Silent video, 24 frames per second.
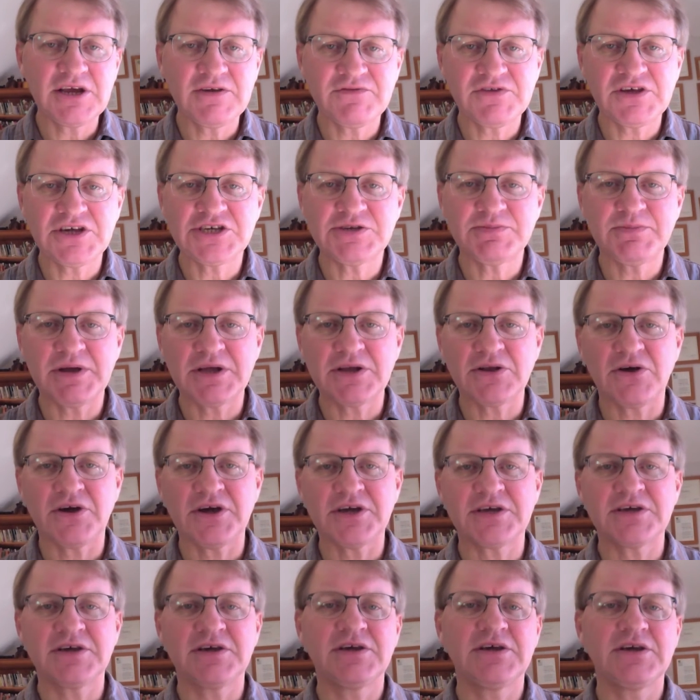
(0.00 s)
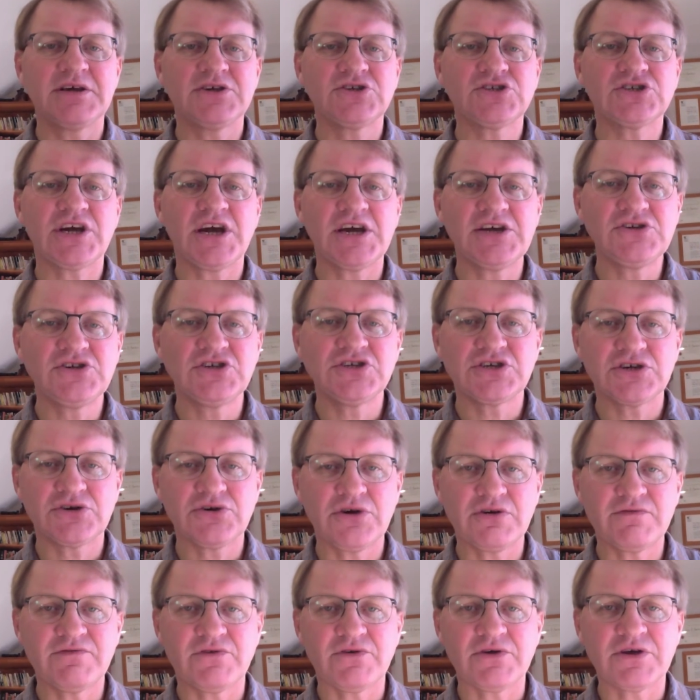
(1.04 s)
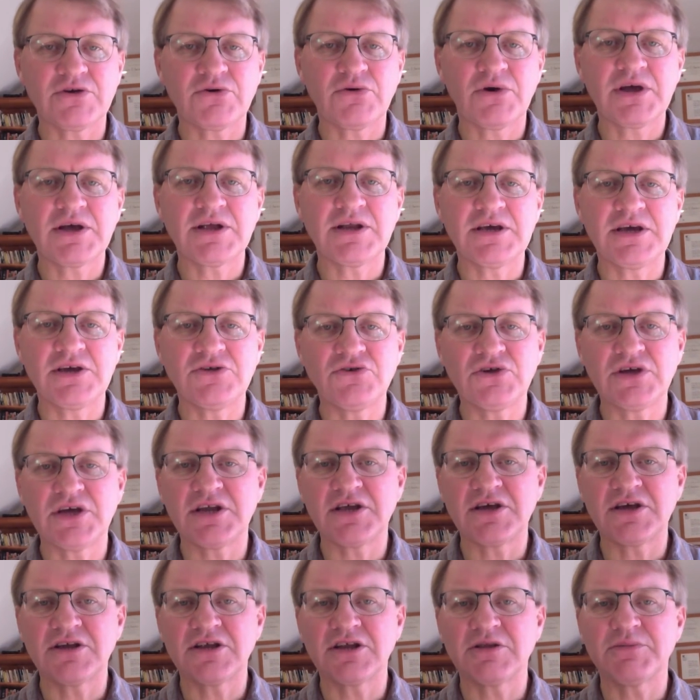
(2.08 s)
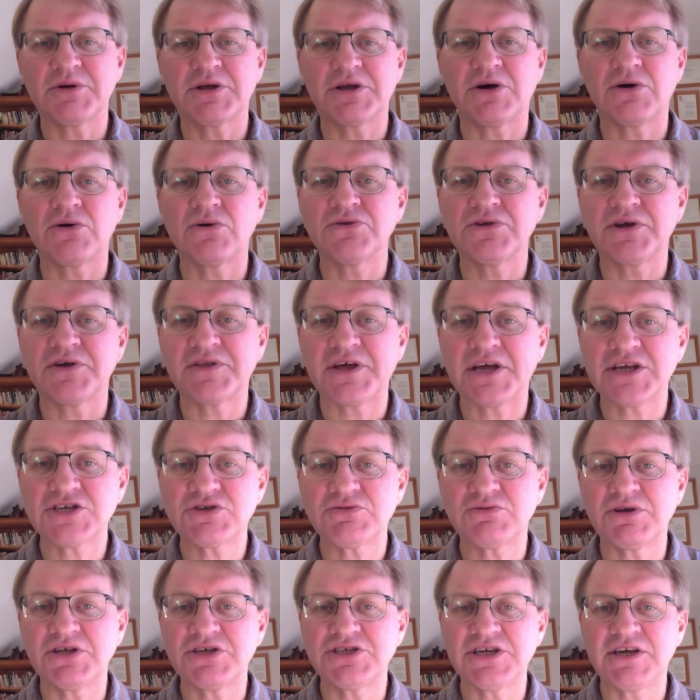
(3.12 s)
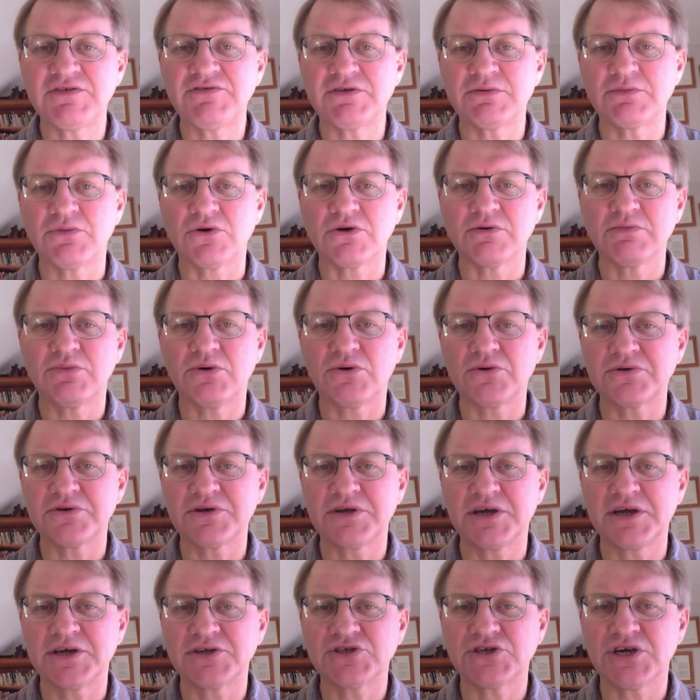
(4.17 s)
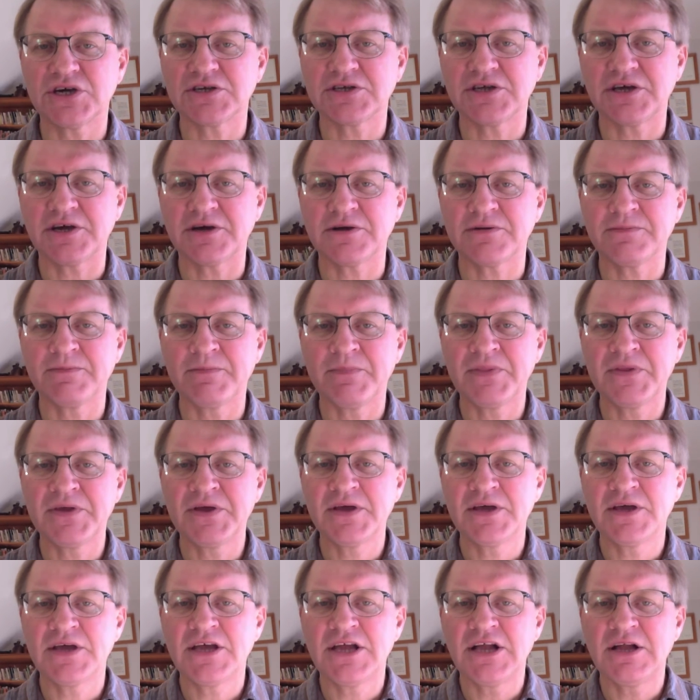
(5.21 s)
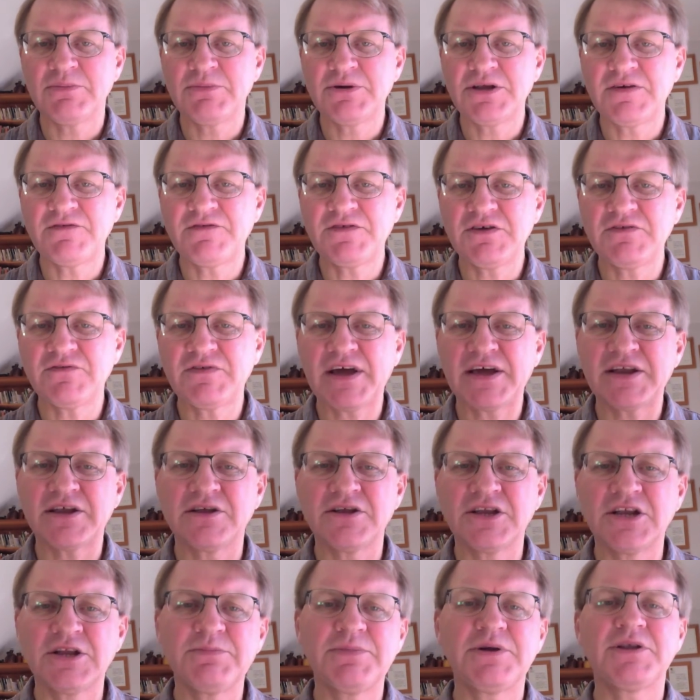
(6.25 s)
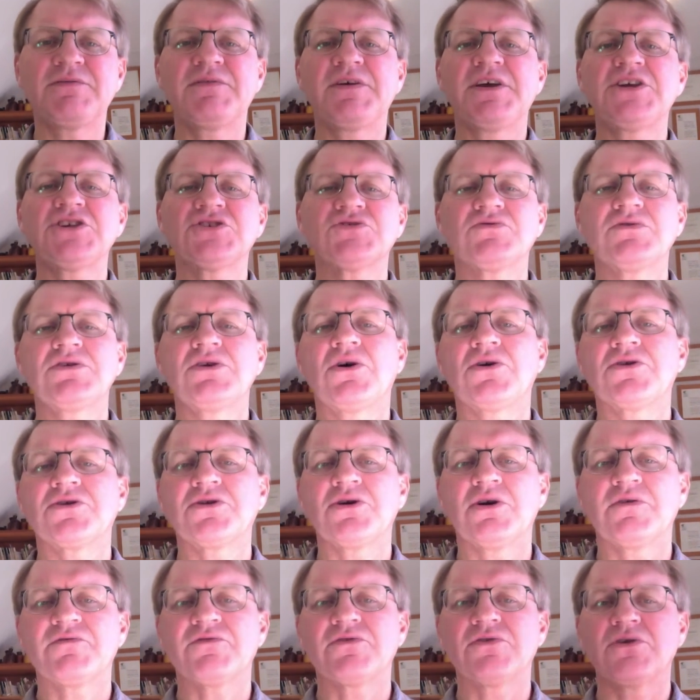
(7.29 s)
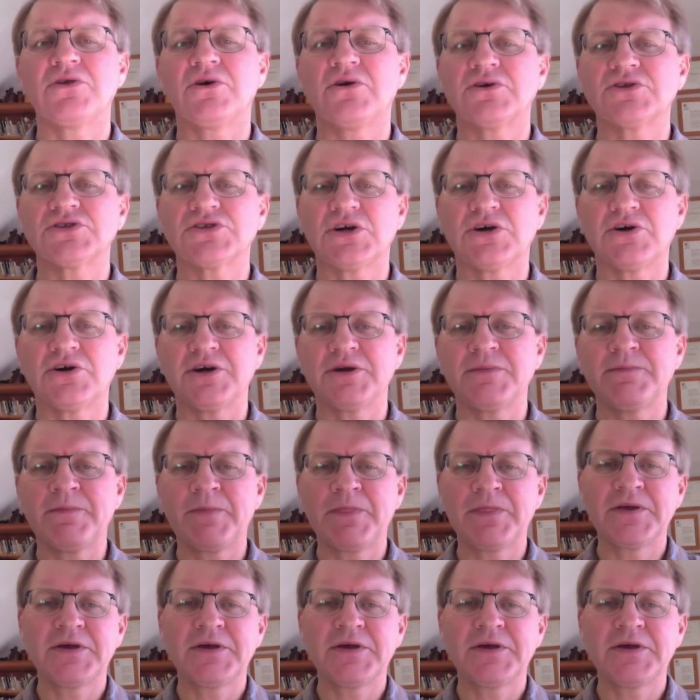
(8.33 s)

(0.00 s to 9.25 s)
if there's been like changes occurred very quickly and you're getting a little bit older. That's when it's even more important to get checked out. But if you've had a little bit of a history on and off for a long time,